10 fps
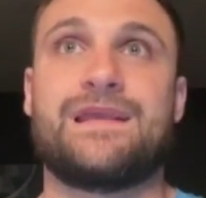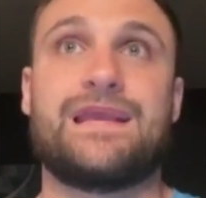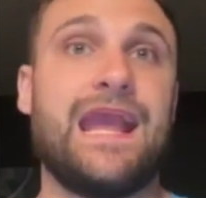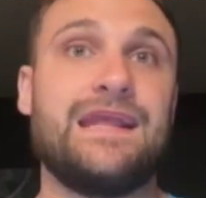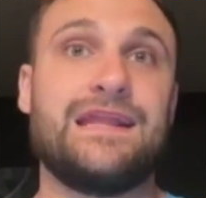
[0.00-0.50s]

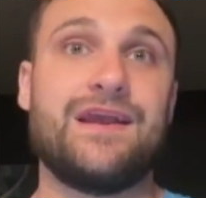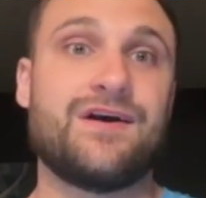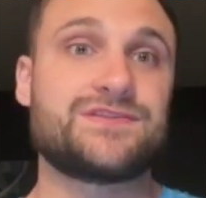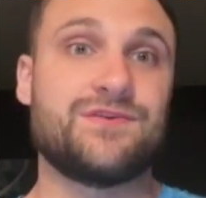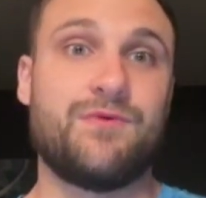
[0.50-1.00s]
KD
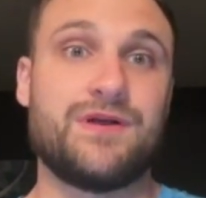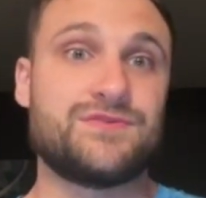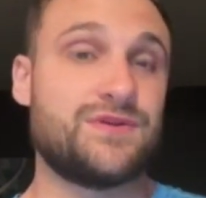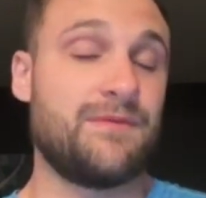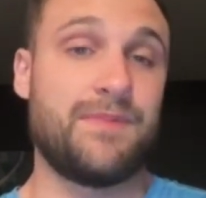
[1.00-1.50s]
also
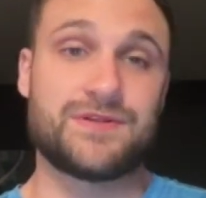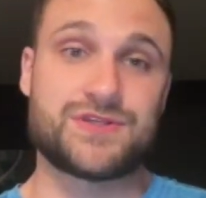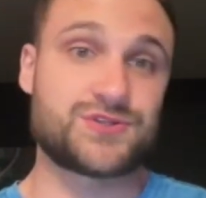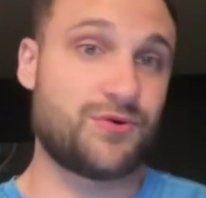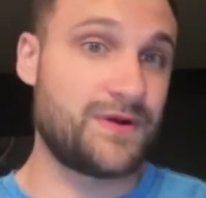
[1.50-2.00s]
won a bunch
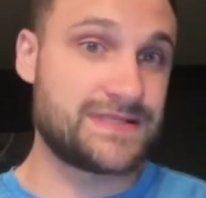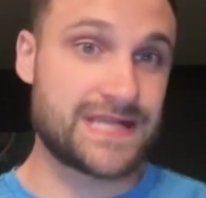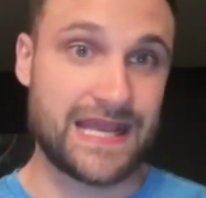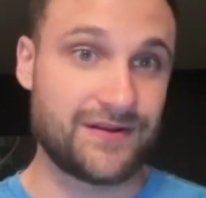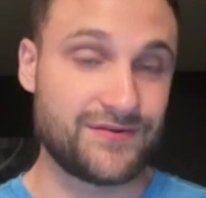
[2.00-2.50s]
of scoring
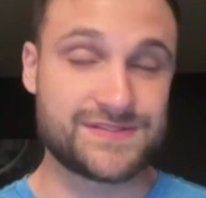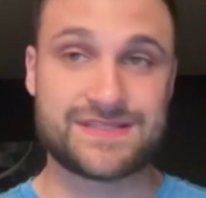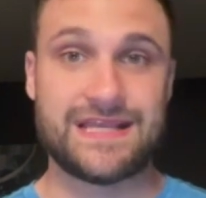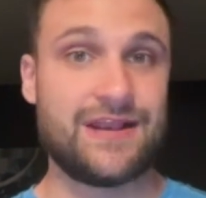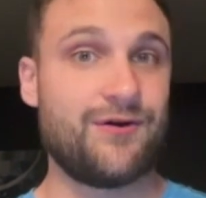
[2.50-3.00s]

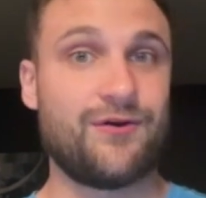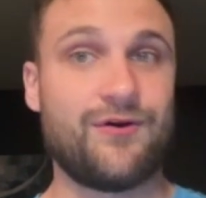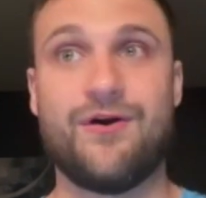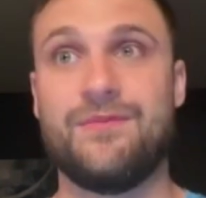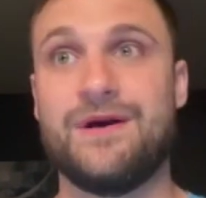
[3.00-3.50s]
titles in
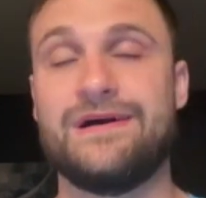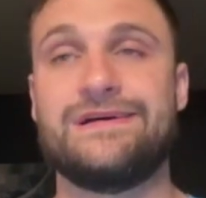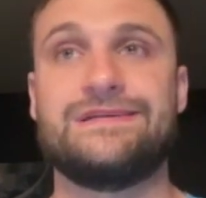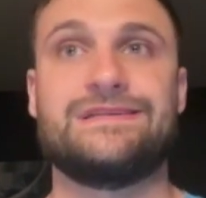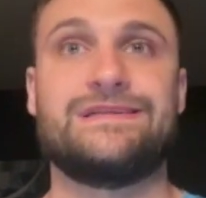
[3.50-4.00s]

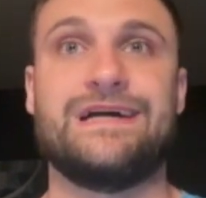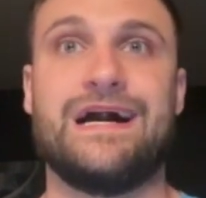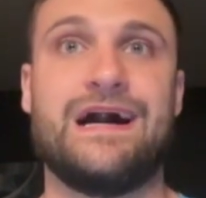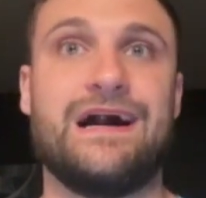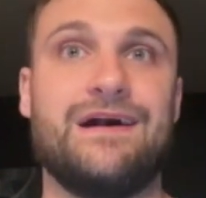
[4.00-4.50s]
Oklahoma.
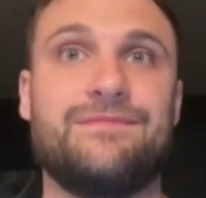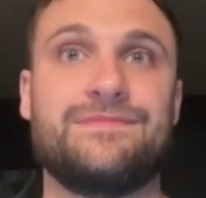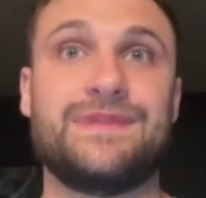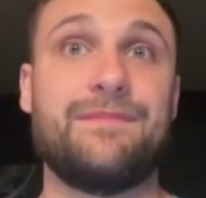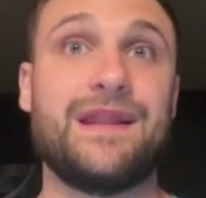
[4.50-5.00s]

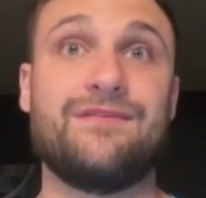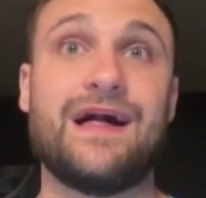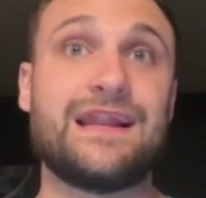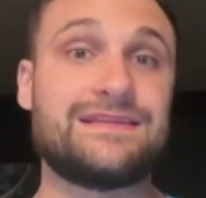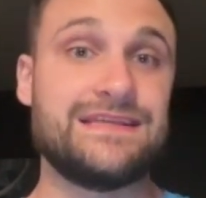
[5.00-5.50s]
They made a
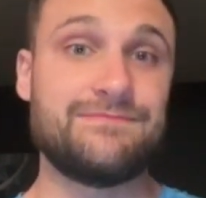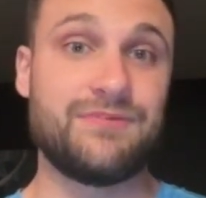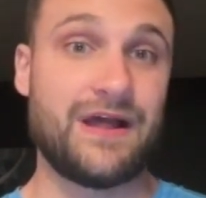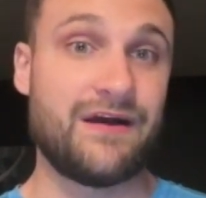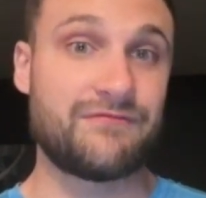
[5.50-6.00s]
lot of deep
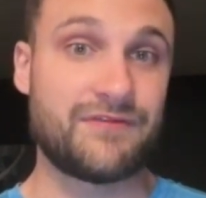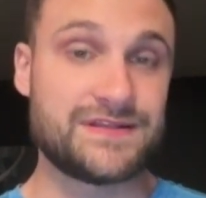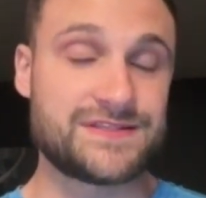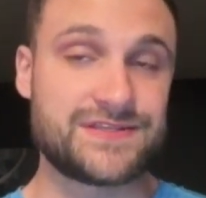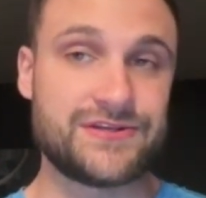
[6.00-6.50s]
playoff
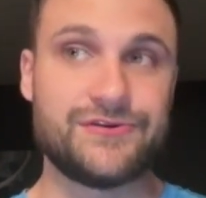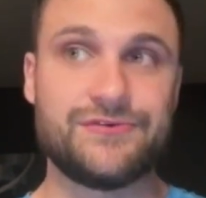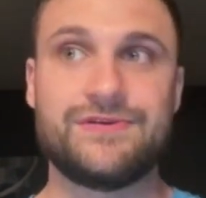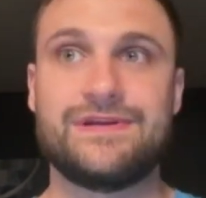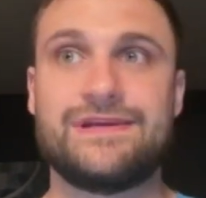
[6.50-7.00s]
runs too.